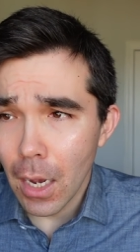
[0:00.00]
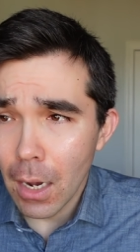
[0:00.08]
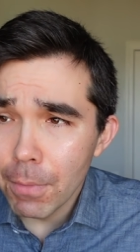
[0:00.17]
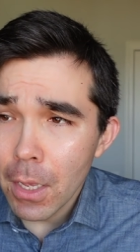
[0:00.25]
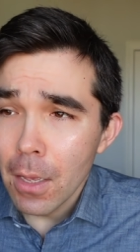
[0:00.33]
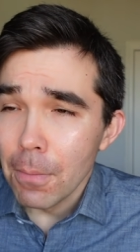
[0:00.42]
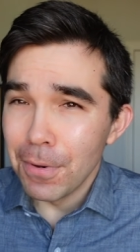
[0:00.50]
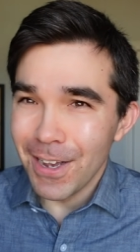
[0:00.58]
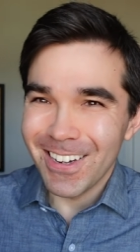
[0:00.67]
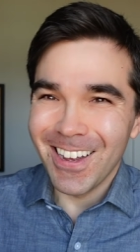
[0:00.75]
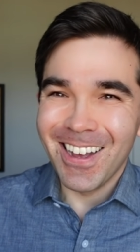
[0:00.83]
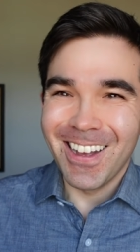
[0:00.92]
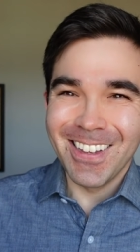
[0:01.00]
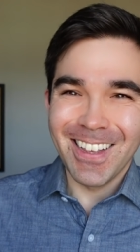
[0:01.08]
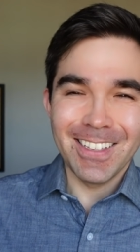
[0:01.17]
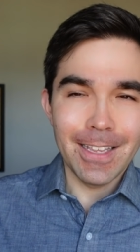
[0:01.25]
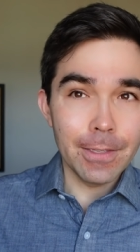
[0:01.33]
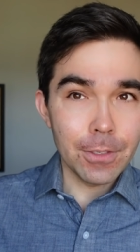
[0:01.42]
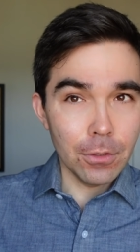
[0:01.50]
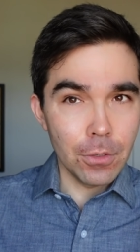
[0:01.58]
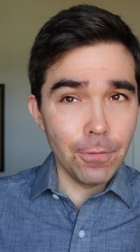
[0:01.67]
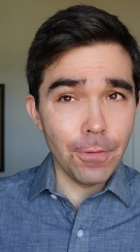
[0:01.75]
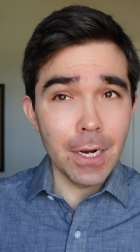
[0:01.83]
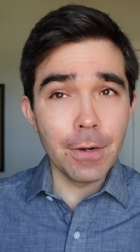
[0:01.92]
Um, but uh, it, it's
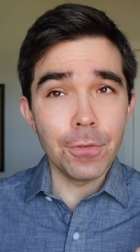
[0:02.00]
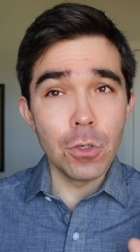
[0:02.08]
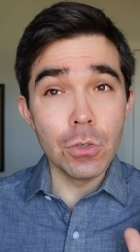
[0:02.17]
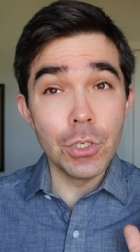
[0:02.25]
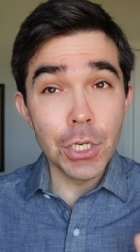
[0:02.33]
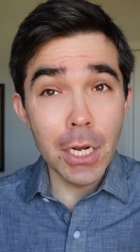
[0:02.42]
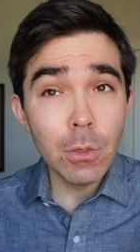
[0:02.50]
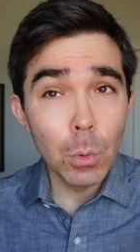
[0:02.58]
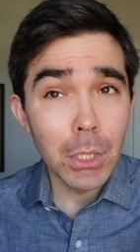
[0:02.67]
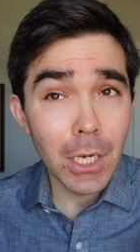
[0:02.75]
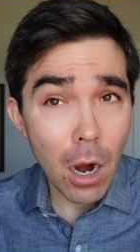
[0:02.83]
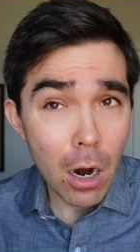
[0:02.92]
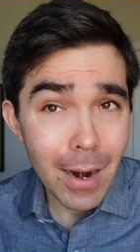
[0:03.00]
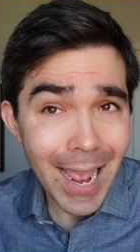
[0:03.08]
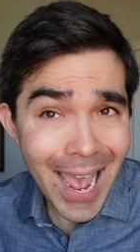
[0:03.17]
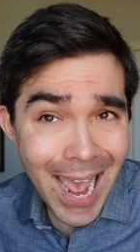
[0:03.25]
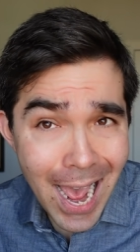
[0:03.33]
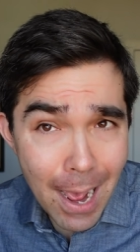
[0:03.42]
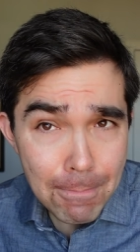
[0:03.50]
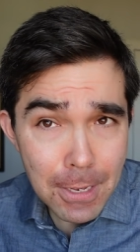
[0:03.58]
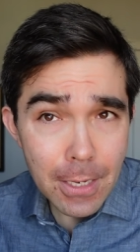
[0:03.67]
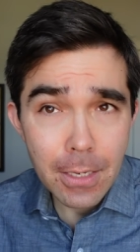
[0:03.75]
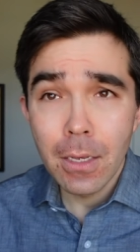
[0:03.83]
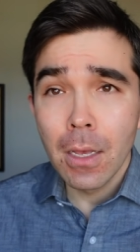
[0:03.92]
also fine if you genuinely are
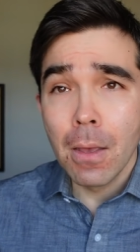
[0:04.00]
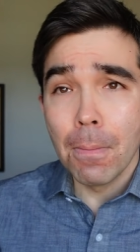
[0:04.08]
happy,